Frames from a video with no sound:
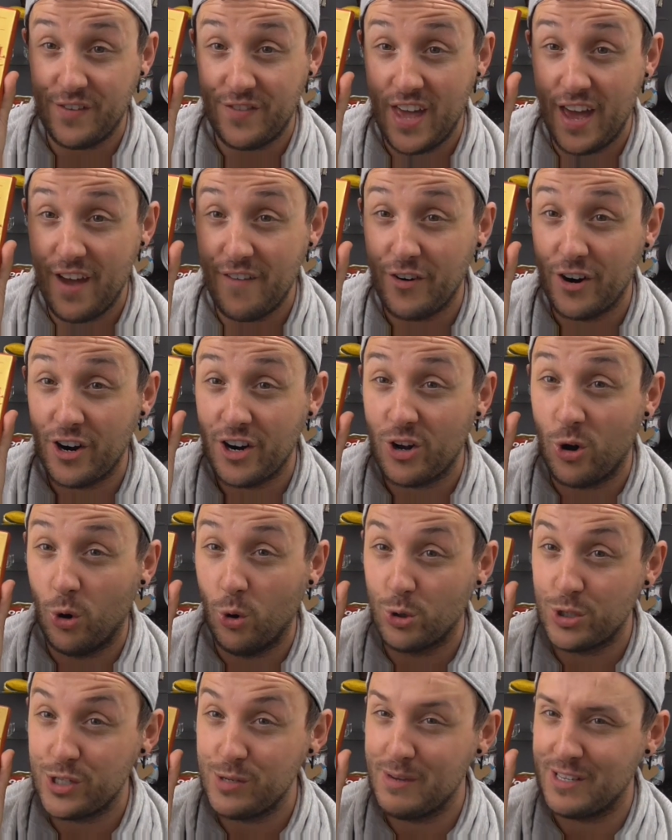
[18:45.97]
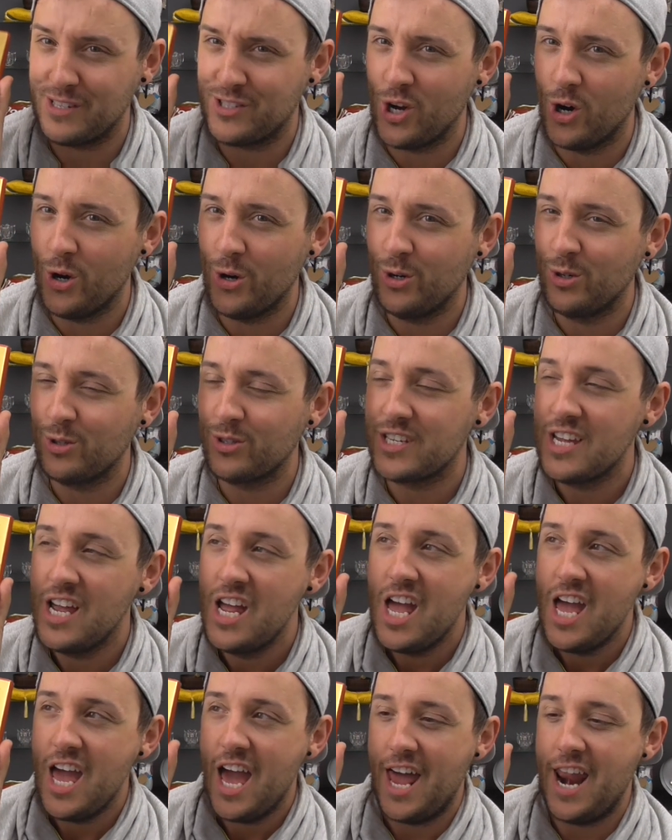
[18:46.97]
If you ever go to McDonald's
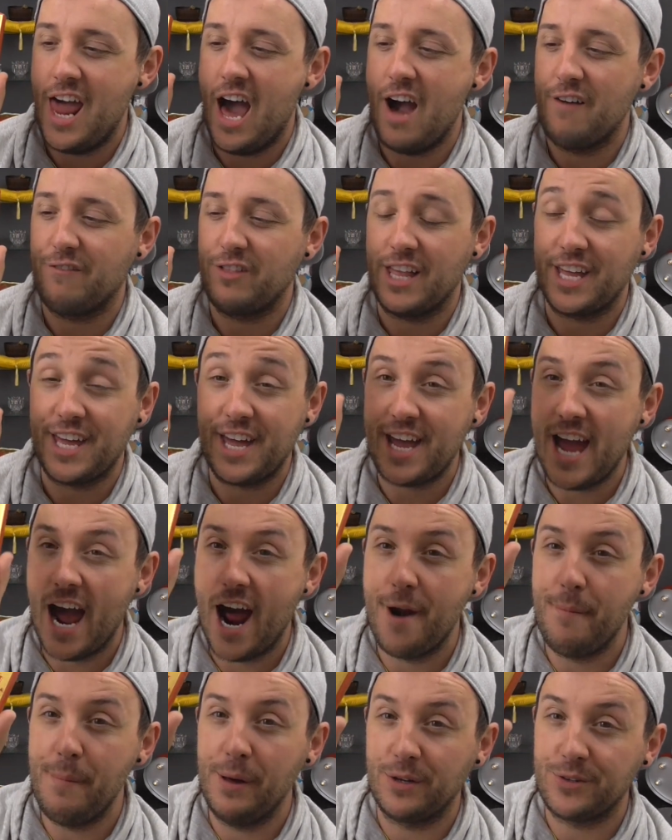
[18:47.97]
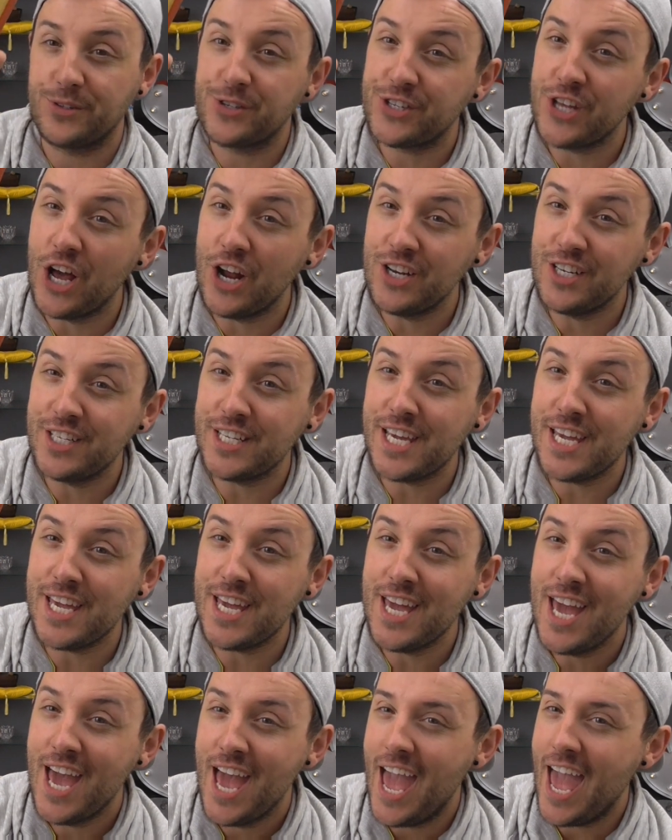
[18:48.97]
and have like a caramel
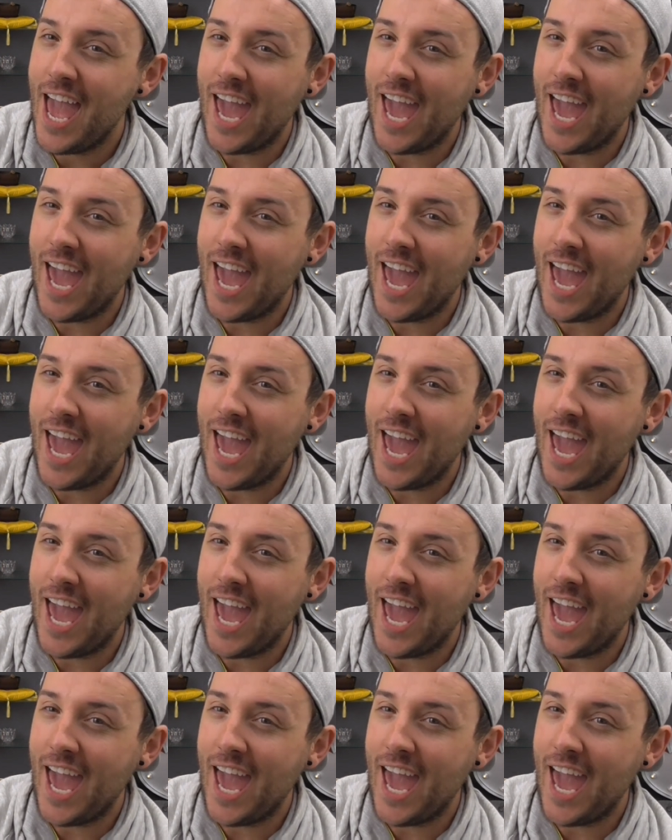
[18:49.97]
sundae,